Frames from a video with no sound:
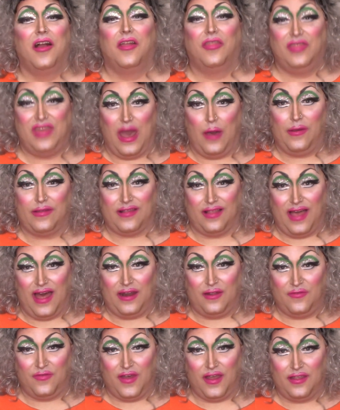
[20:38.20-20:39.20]
That was a
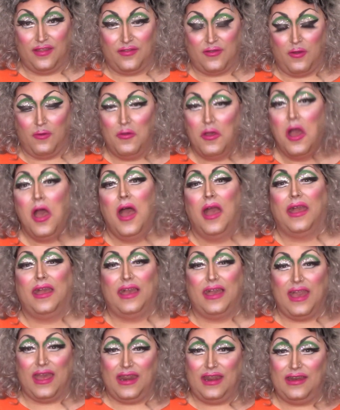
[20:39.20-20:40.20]
lot of fun. So
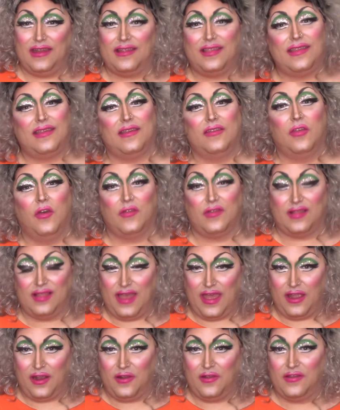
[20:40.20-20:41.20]
getting to see those
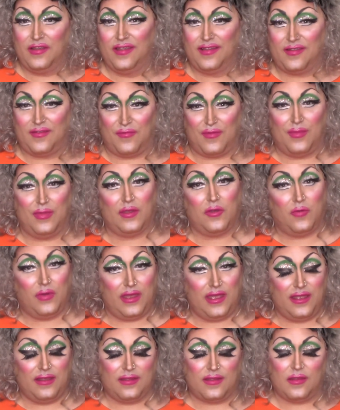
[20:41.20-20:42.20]
layers from the
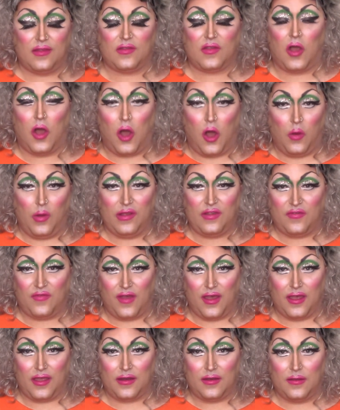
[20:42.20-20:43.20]
queens is always
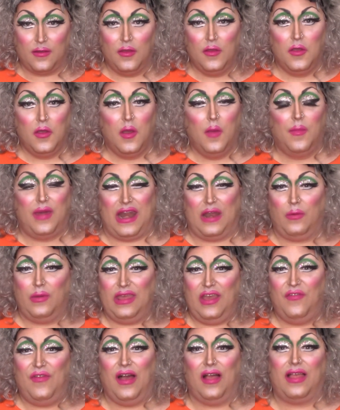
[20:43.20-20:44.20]
fun. But I
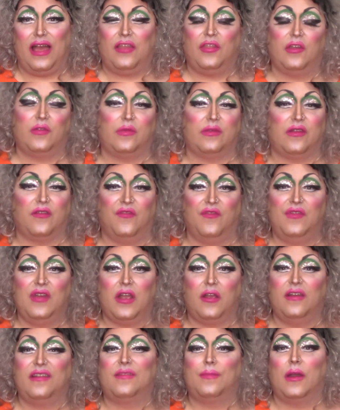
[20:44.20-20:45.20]
really felt like this was a
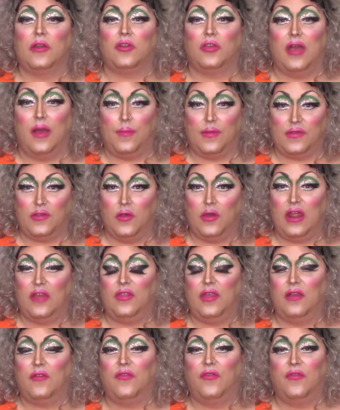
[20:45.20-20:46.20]
very special episode. I
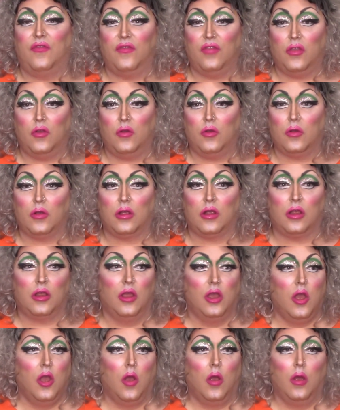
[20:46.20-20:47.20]
think
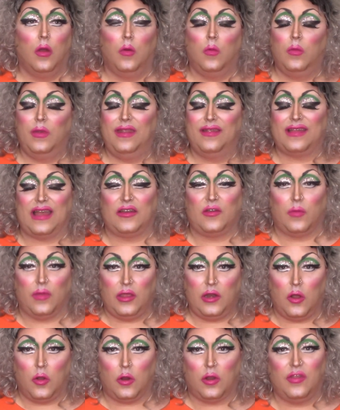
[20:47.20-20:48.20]
Floor, we just got to
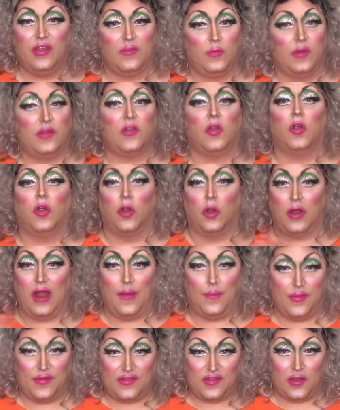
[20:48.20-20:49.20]
really know her. This was her
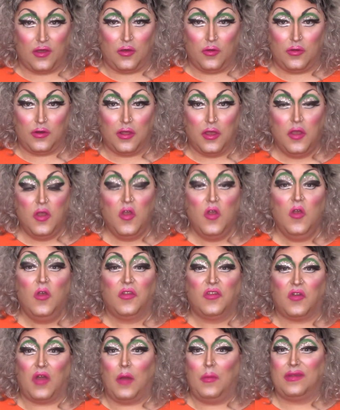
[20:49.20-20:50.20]
episode.
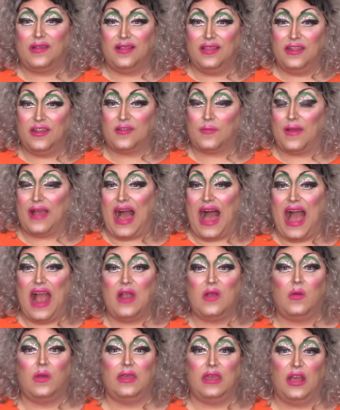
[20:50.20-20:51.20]
So I was a little surprised. I
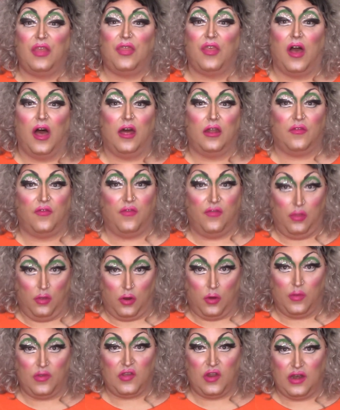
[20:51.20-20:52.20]
really thought
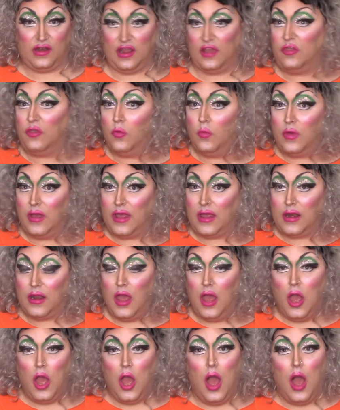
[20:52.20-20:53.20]
Floor was going to take the win.
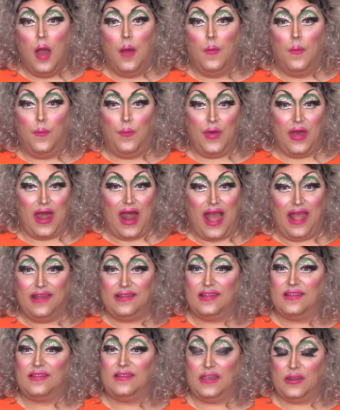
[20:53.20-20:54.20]
But
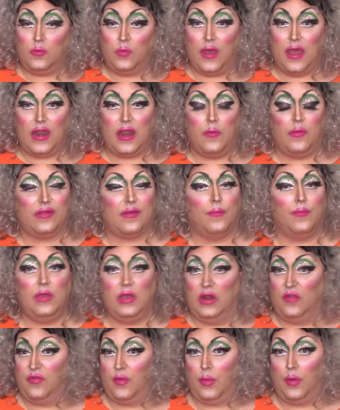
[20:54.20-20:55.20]
Isis did win. It was a
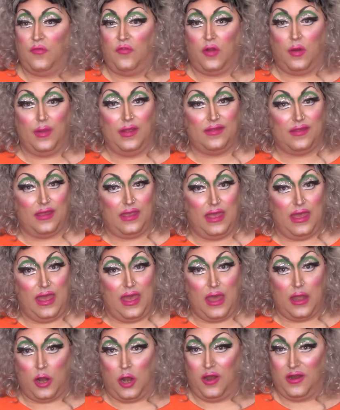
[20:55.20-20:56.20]
beautiful performance. I
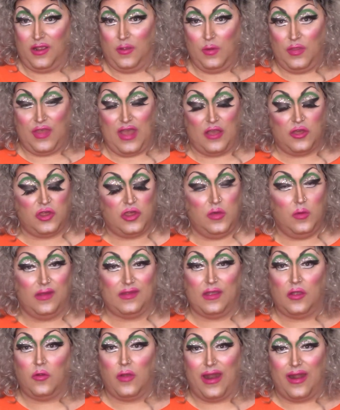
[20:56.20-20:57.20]
can't argue with that. She
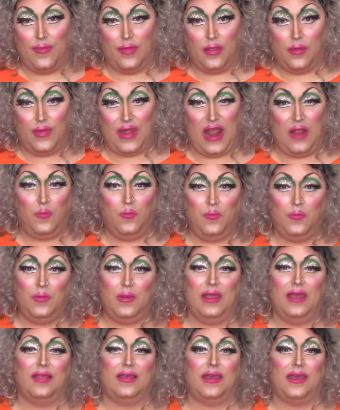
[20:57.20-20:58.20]
was incredible. But
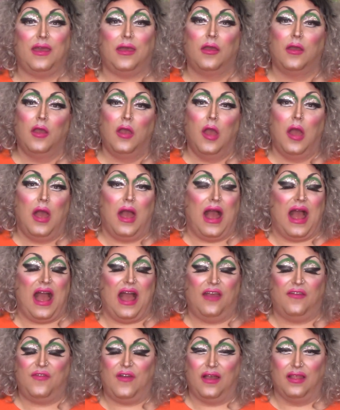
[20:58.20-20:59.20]

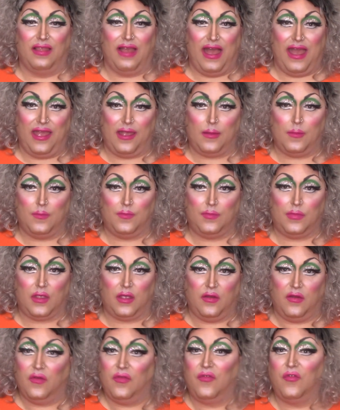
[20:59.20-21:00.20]
I felt like
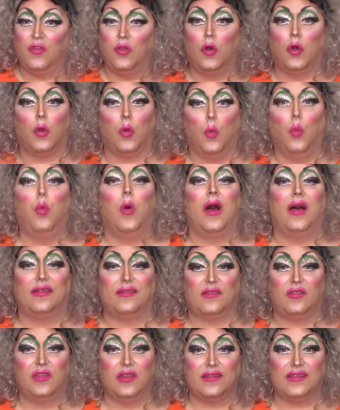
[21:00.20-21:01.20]
Floor
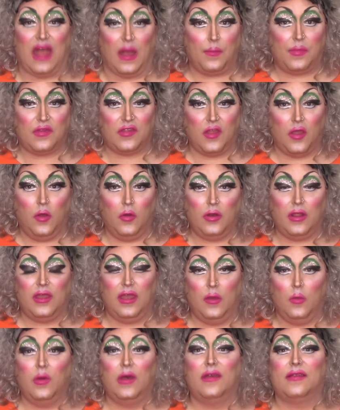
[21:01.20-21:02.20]
was this episode.
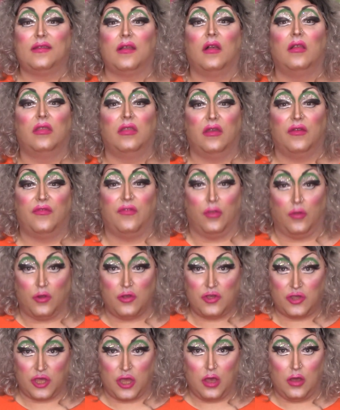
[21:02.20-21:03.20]
It was the
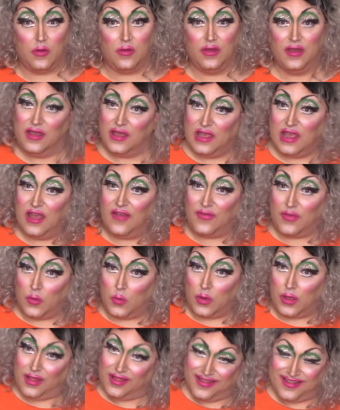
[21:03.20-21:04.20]
Floor show, if you
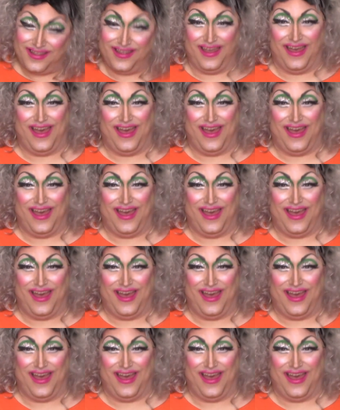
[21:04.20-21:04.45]
will.